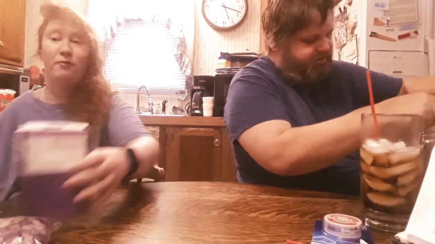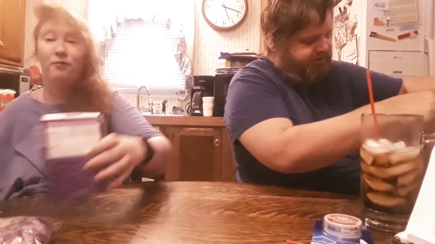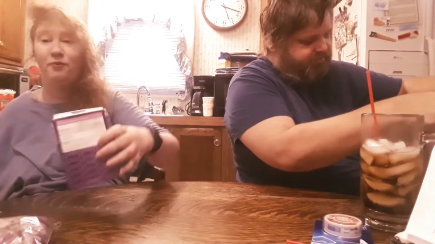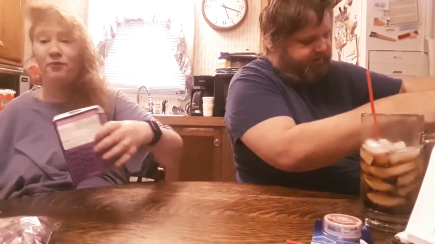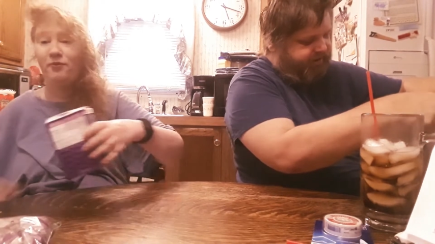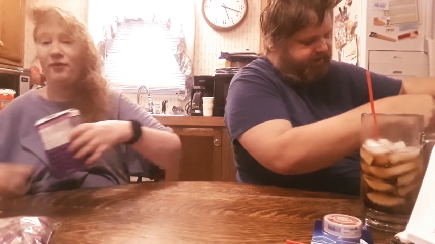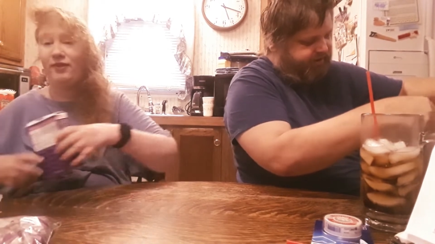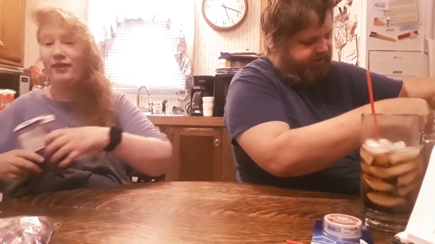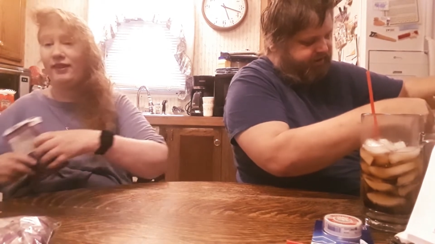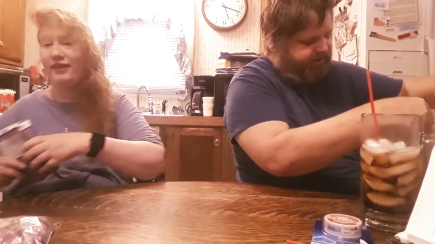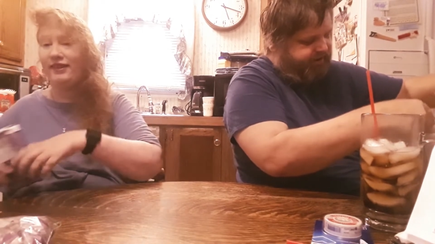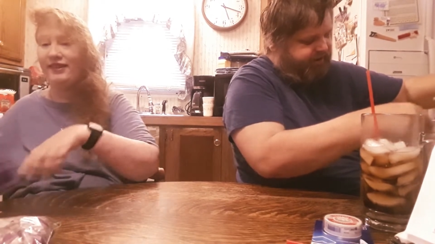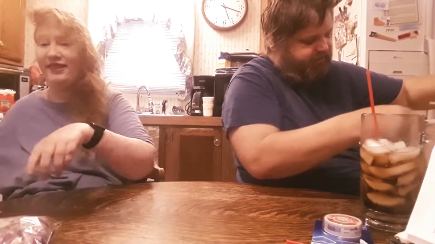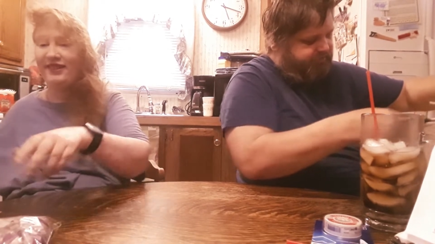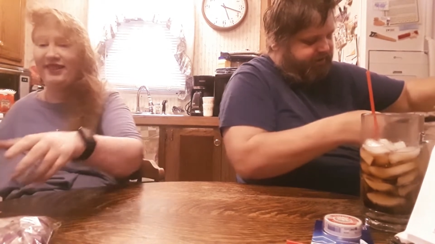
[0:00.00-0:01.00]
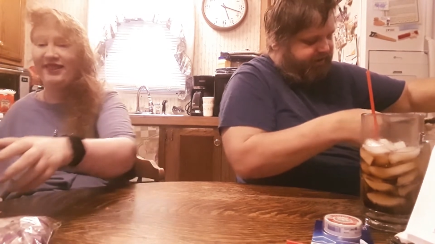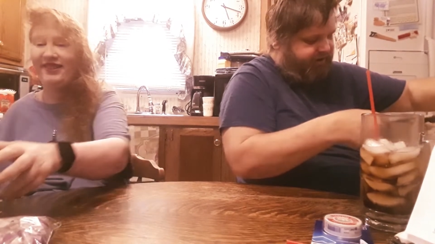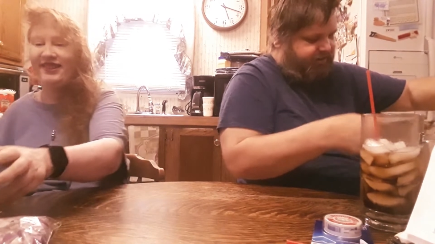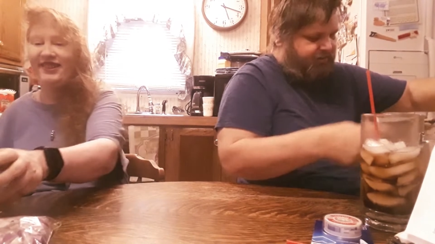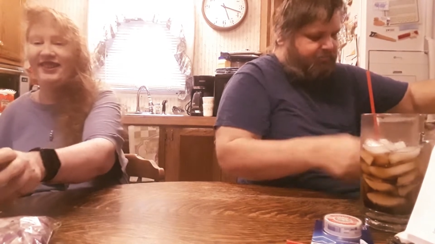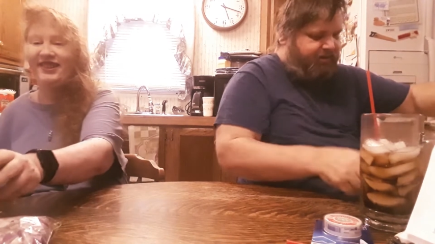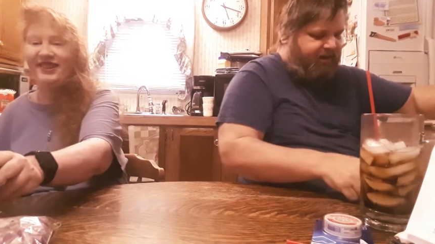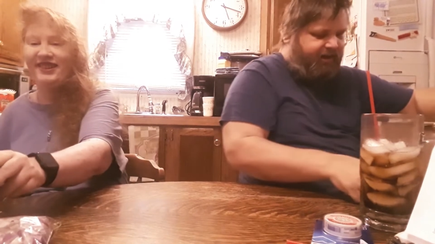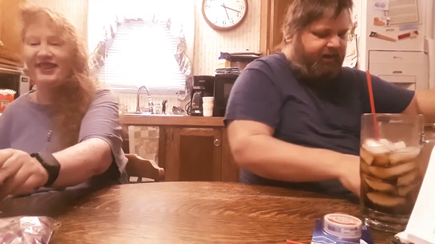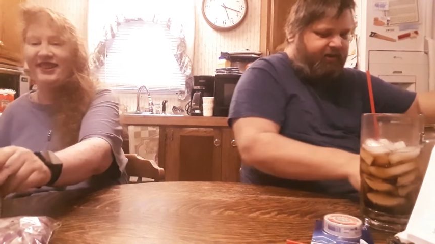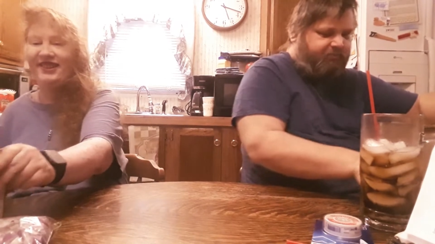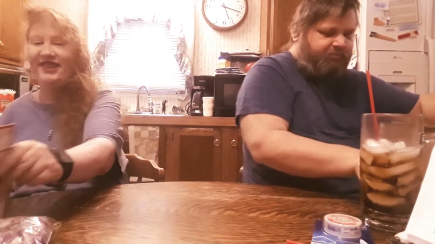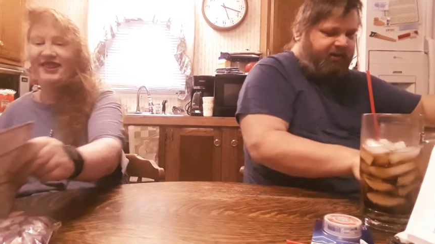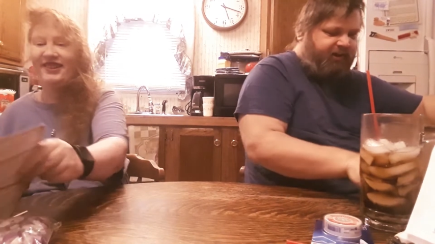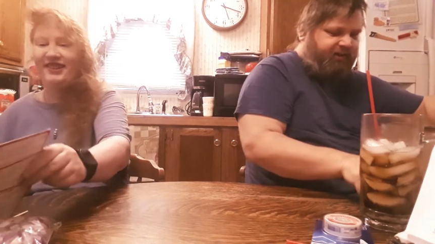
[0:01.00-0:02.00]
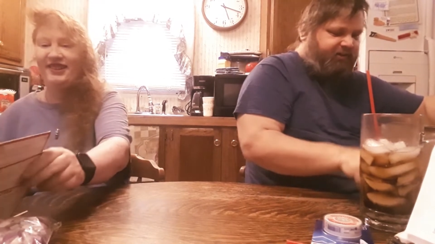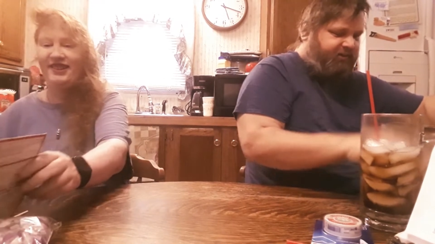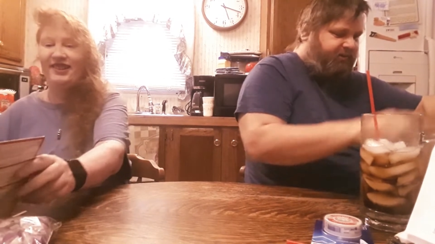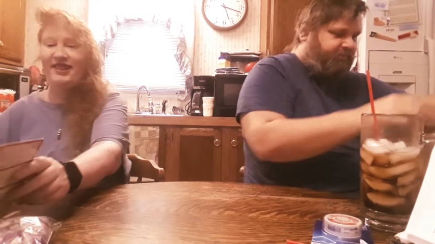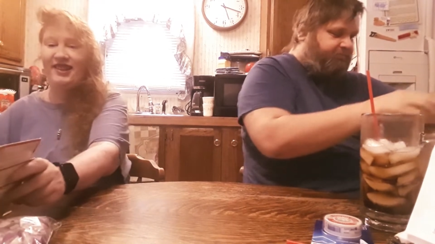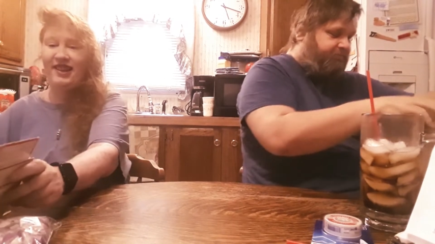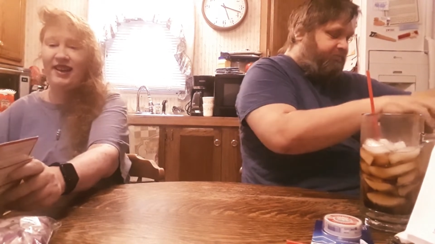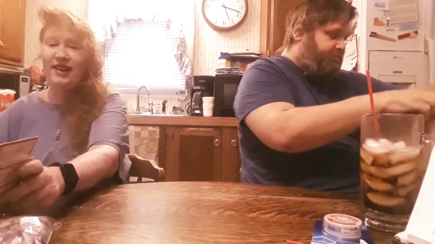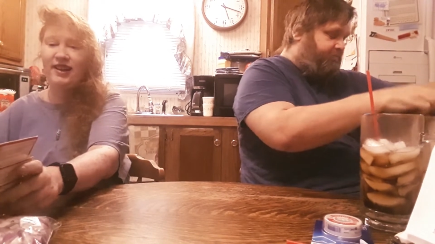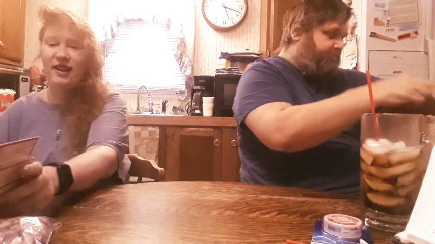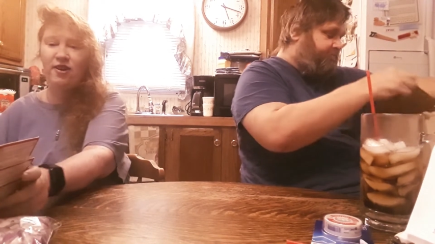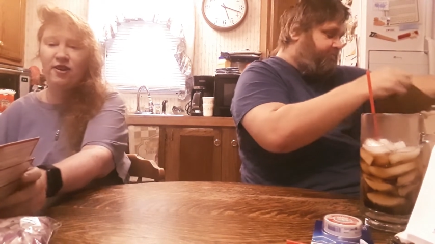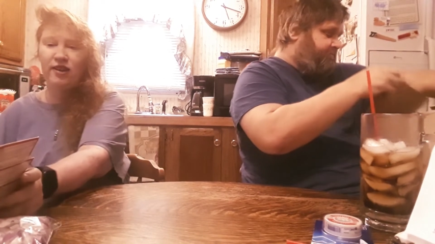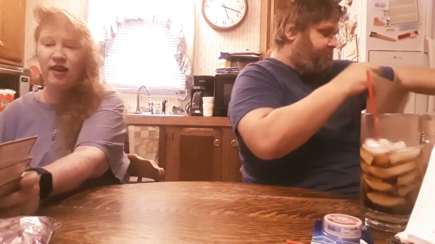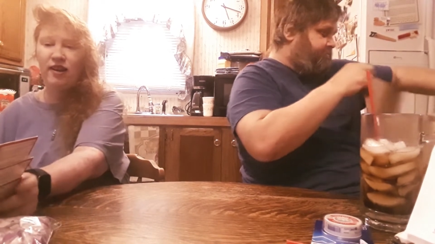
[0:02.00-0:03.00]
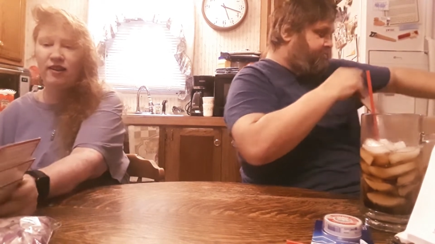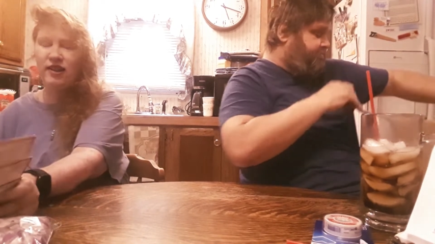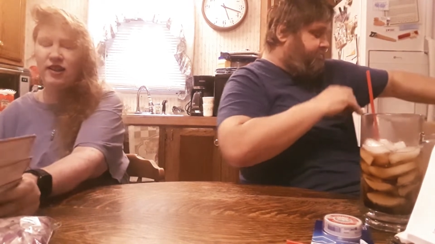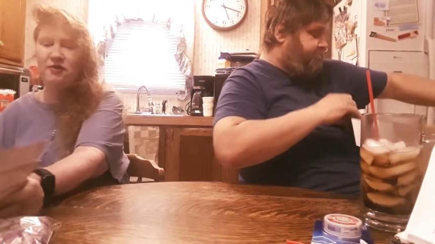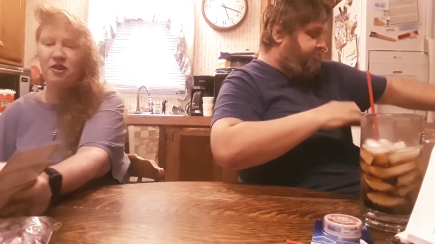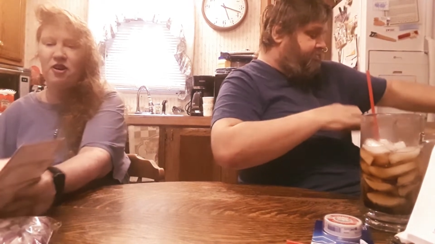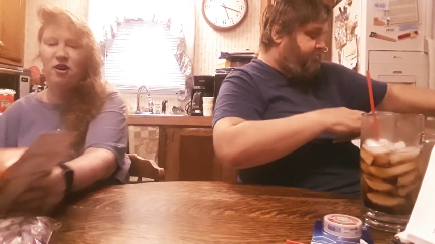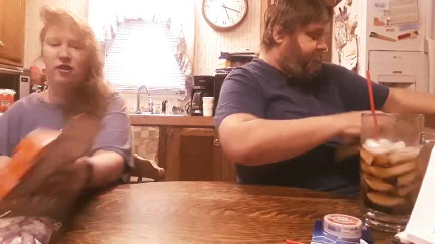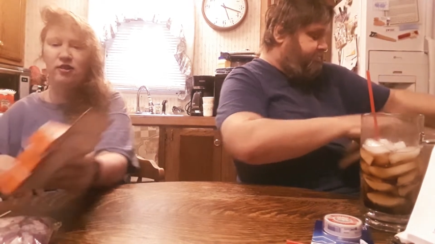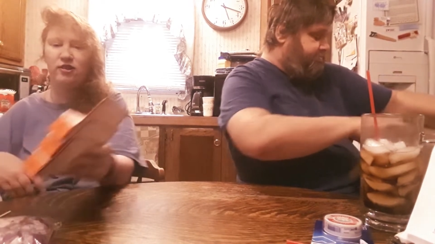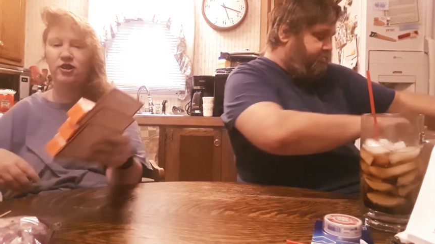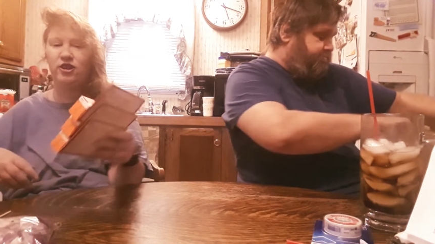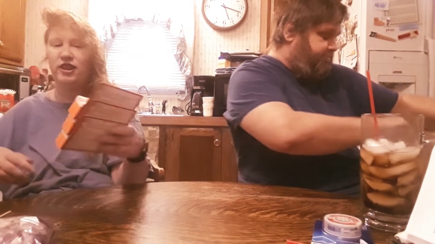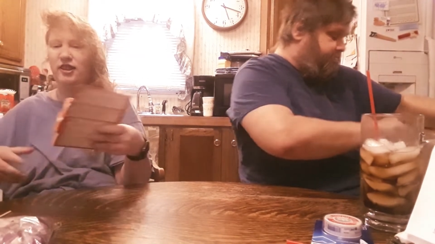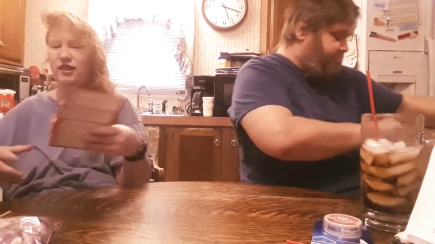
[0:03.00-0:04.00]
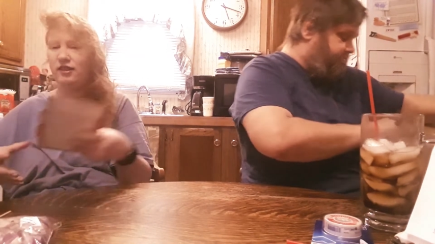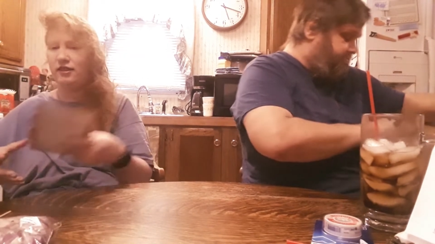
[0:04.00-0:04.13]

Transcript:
Speaker 1: pain in the neck, pain in the back, pain in the...
Speaker 2: Yeah, I'll, I'll give it all to you.